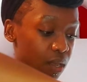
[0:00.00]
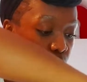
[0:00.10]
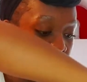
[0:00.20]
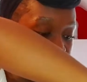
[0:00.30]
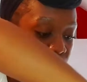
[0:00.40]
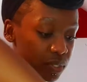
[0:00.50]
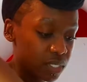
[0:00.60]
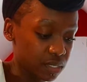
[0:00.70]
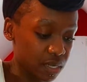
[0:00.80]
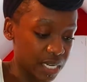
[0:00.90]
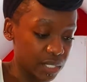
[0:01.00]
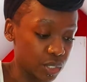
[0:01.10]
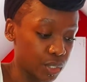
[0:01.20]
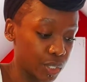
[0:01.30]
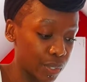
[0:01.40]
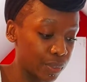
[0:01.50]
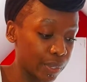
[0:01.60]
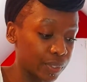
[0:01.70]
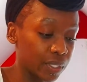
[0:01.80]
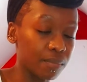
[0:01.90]
When I was deciding to go
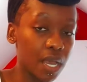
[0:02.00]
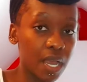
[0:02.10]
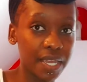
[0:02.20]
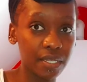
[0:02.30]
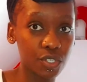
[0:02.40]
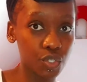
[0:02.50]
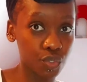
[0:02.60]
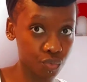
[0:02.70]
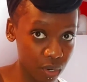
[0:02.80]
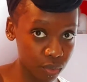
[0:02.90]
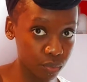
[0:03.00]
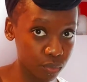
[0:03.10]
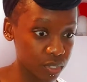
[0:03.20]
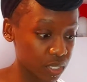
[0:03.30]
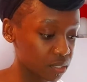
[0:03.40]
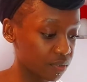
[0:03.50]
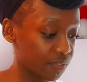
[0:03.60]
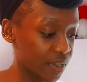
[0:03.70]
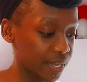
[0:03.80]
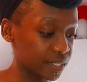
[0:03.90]
locum, I struggled to
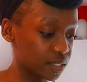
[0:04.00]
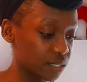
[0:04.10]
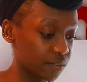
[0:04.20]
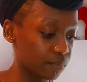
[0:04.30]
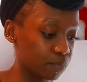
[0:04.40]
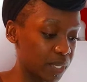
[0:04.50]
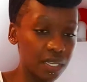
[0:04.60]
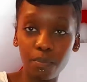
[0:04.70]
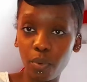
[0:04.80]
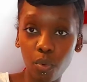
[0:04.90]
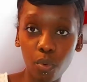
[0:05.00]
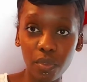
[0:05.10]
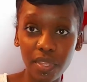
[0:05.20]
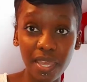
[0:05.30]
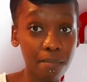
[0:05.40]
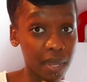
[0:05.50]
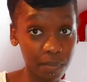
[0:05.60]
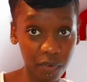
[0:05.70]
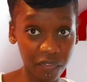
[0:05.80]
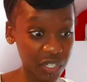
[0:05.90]
find people in my
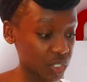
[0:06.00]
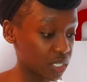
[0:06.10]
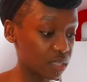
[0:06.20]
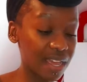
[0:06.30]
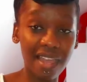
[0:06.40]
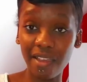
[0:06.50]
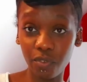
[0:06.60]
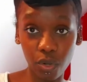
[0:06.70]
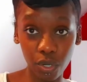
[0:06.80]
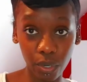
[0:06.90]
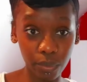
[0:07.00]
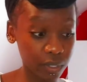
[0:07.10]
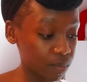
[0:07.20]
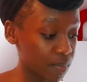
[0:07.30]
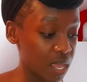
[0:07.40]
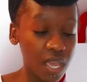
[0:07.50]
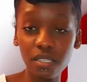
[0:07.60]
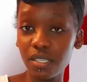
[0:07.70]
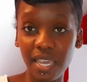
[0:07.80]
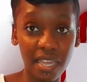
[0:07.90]
profession that have gone locum
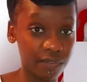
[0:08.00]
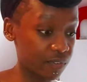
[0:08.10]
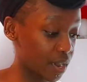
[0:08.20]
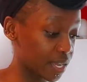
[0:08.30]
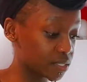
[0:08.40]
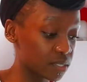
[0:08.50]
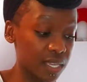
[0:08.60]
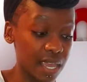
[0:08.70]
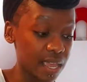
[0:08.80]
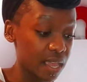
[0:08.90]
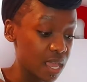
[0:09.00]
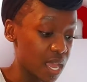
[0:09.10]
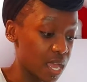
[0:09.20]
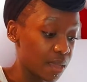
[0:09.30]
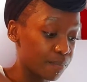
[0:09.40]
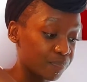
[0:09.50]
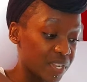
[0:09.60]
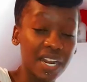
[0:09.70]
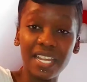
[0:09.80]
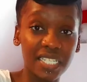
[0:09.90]
to get advice, to get
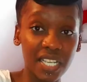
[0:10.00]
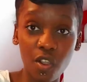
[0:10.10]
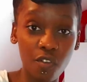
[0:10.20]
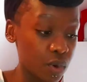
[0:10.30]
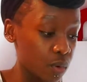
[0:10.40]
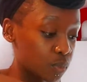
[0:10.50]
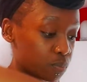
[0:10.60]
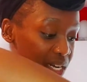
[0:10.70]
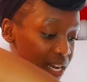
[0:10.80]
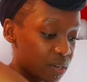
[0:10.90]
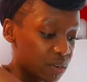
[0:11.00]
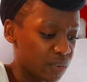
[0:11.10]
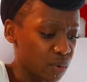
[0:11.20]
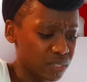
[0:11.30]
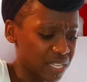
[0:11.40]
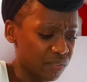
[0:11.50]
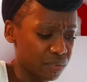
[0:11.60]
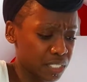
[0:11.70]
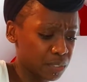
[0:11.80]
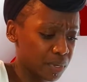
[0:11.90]
an idea of what it would be like. Of course,
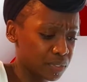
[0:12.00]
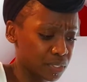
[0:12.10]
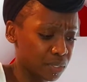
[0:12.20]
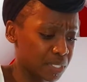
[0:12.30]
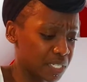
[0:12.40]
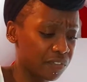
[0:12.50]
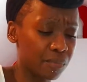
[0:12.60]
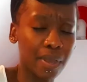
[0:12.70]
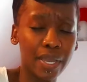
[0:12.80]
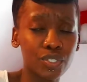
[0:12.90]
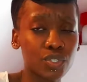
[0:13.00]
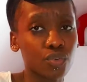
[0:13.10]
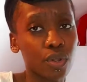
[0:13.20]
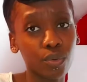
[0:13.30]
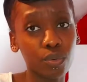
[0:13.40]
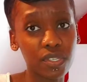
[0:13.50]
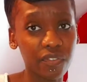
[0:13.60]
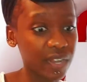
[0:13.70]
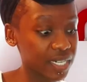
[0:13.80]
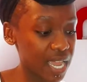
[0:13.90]
everyone's experience is going to be different, but I struggled to
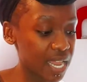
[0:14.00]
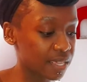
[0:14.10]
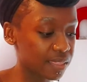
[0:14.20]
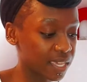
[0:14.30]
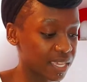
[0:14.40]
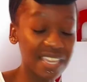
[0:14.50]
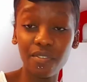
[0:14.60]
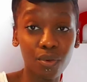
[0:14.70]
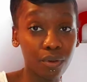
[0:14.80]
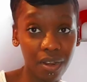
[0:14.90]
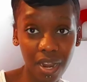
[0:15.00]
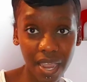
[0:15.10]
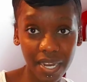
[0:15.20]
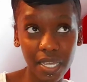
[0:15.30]
find anything, even online.